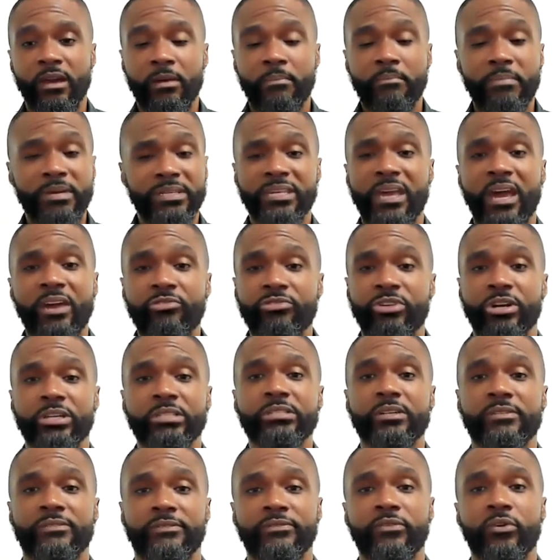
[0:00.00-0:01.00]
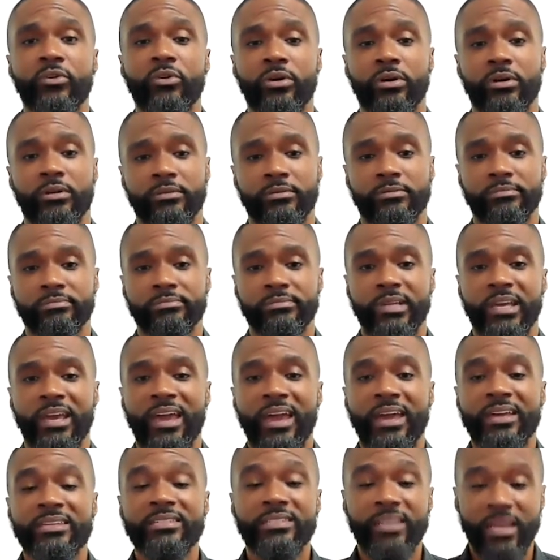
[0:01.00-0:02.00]
Ms. Henrietta Fore,
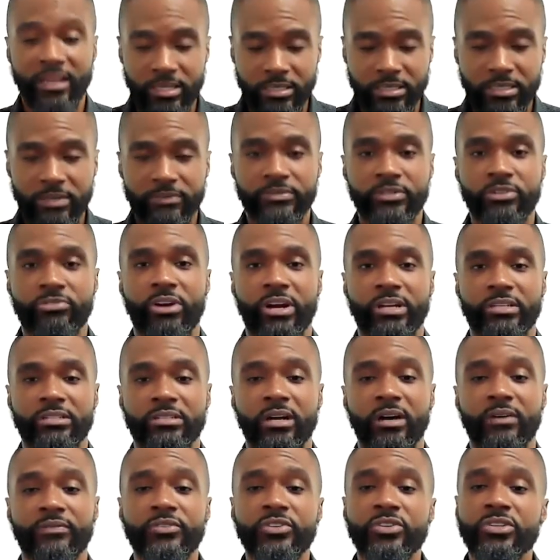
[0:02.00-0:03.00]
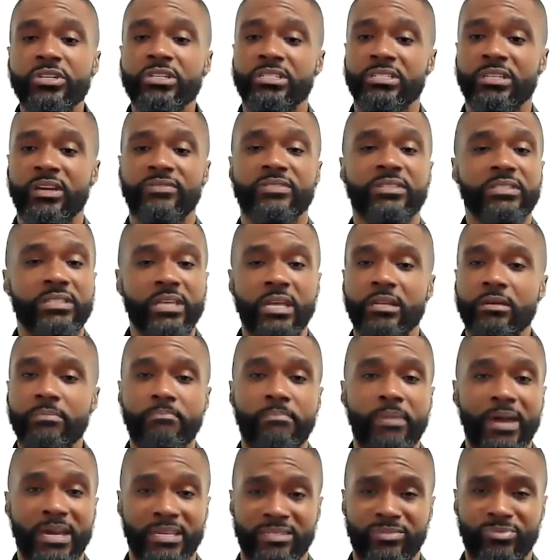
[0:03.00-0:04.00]
Executive Director of UNICEF, said it
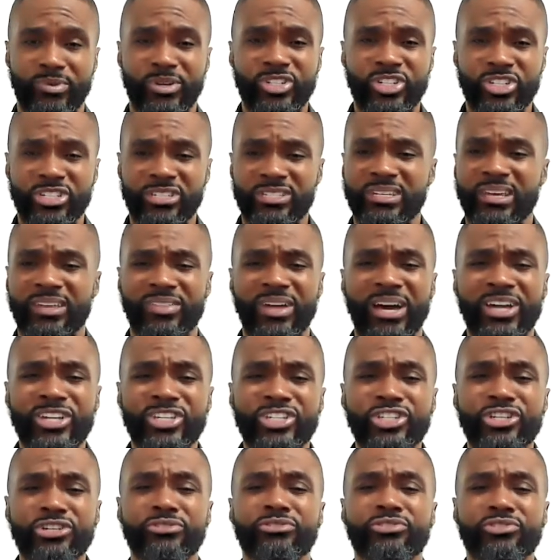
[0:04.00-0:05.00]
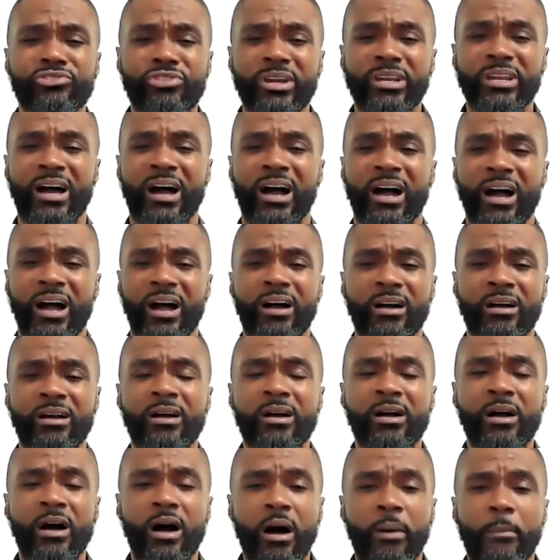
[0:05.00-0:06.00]
best when she said that children are
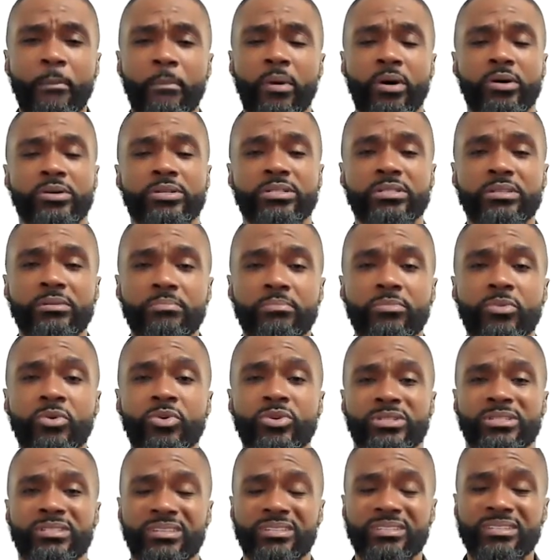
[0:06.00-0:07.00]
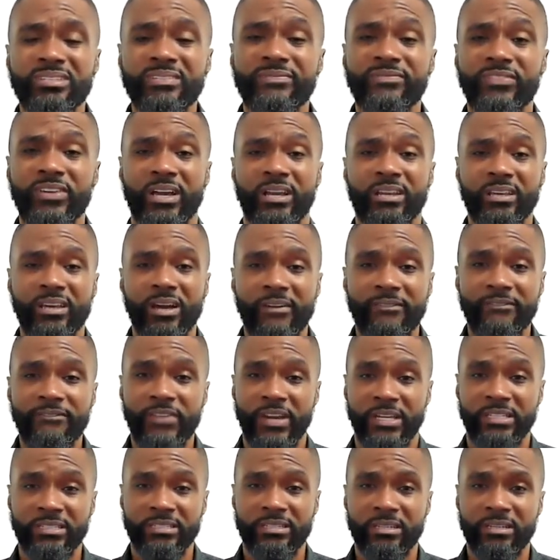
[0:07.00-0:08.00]
amongst the most severely
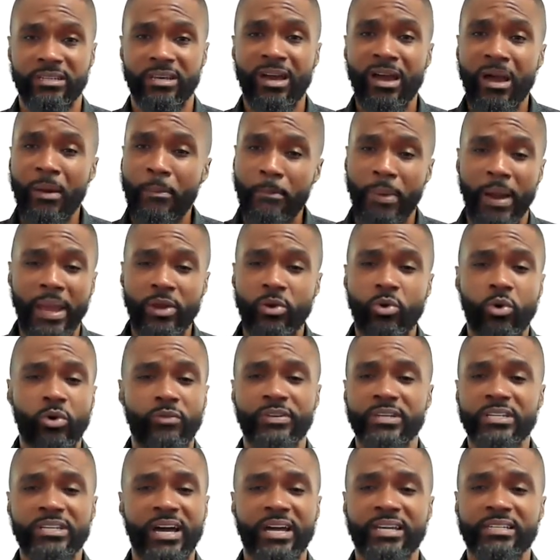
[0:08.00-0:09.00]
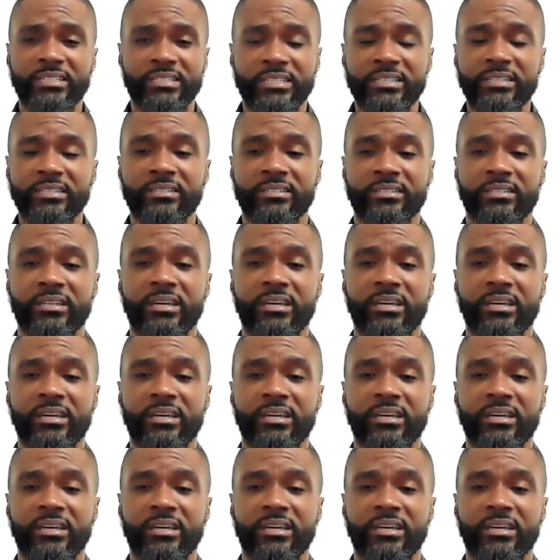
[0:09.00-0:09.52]
affected by COVID-19.